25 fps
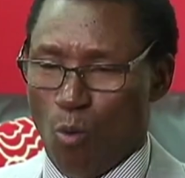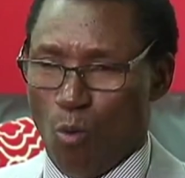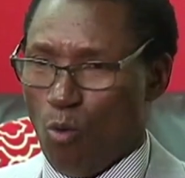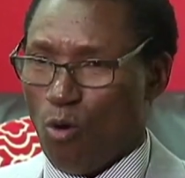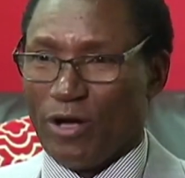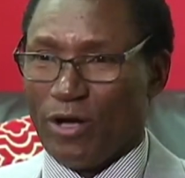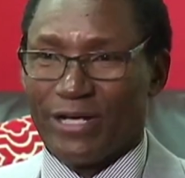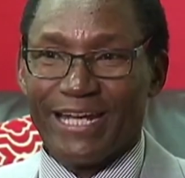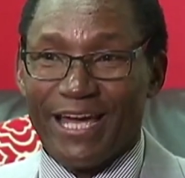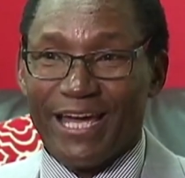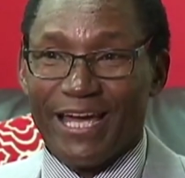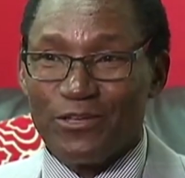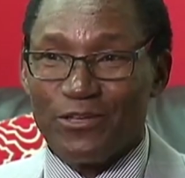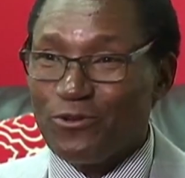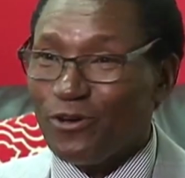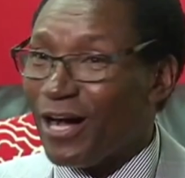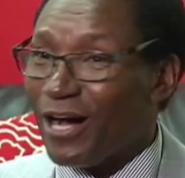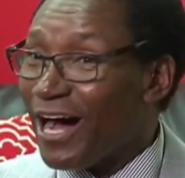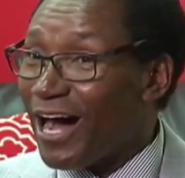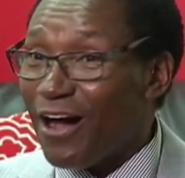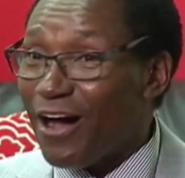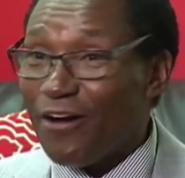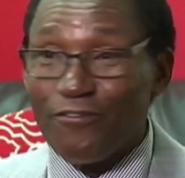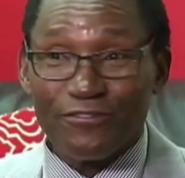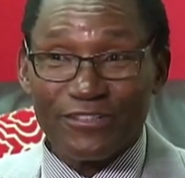what are
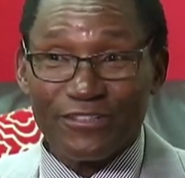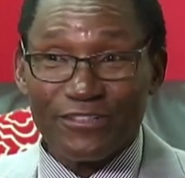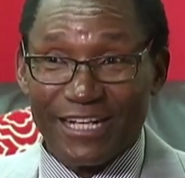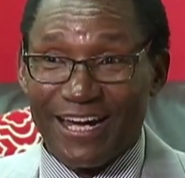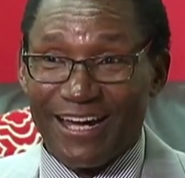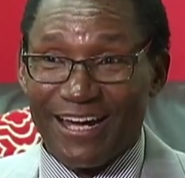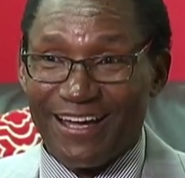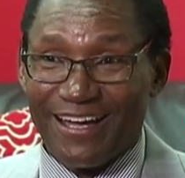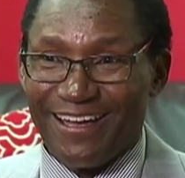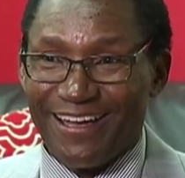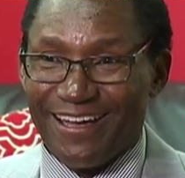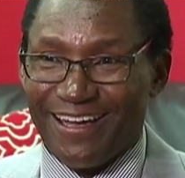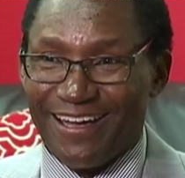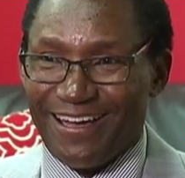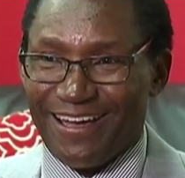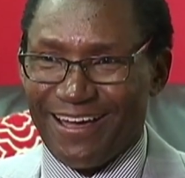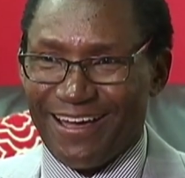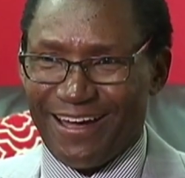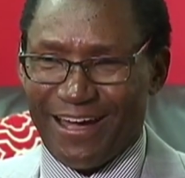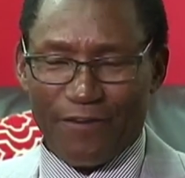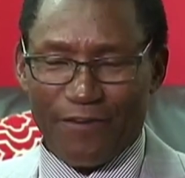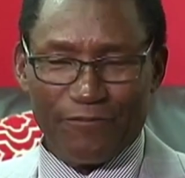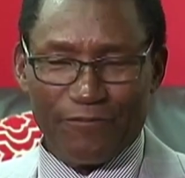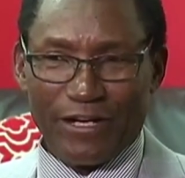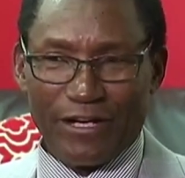you after.
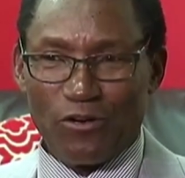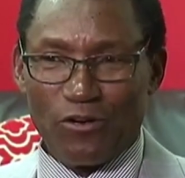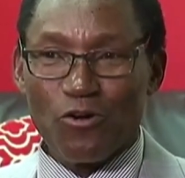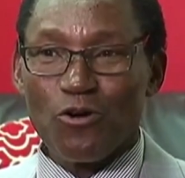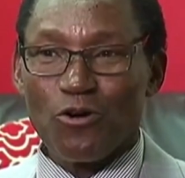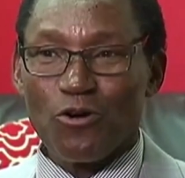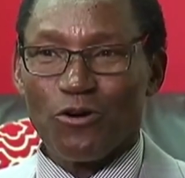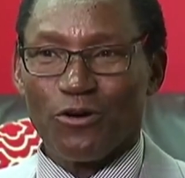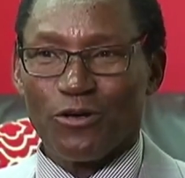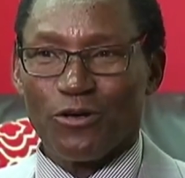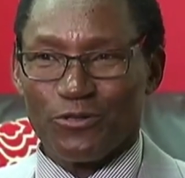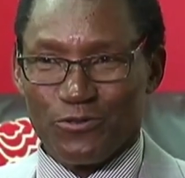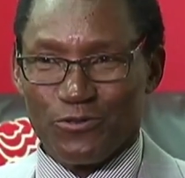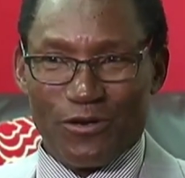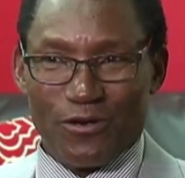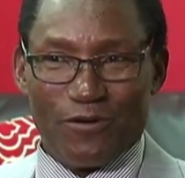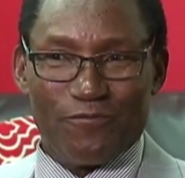Charles Mully